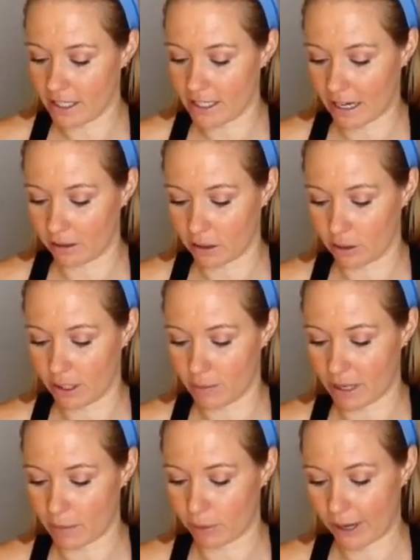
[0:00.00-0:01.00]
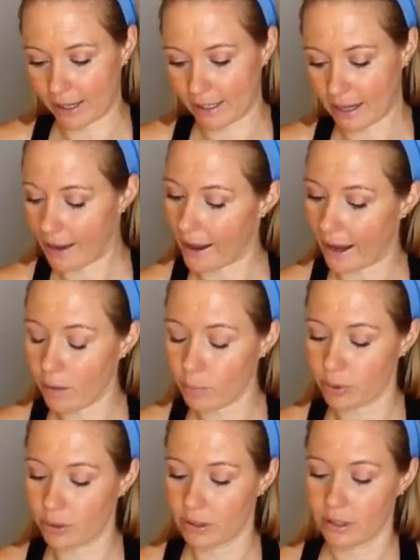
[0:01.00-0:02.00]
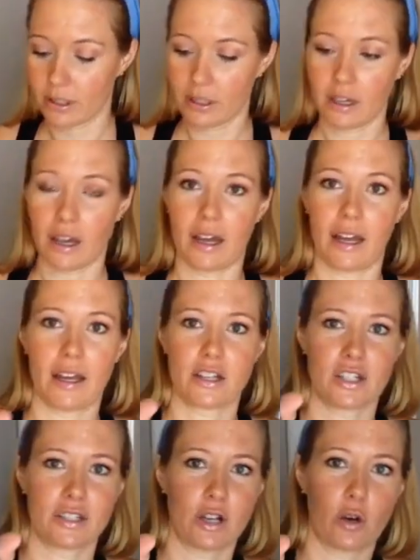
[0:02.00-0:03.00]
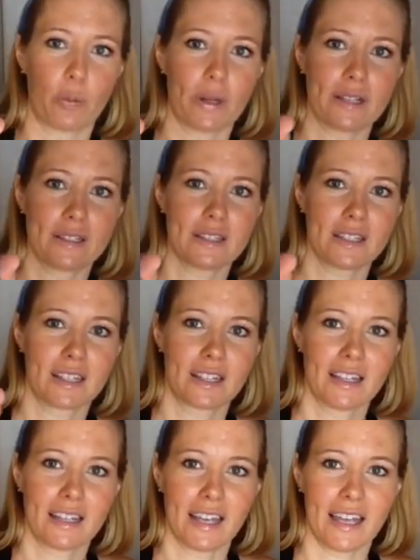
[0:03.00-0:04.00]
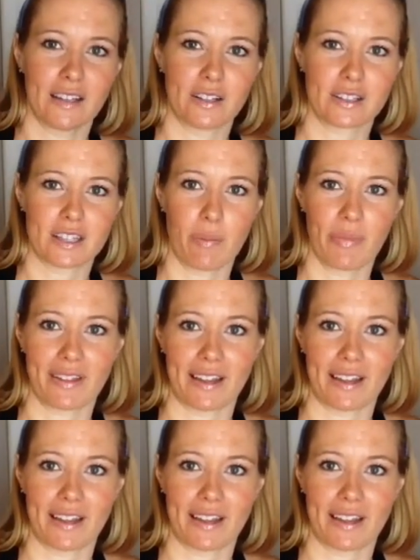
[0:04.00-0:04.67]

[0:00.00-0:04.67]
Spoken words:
downloaded my Bragi app. I just opened, it looks something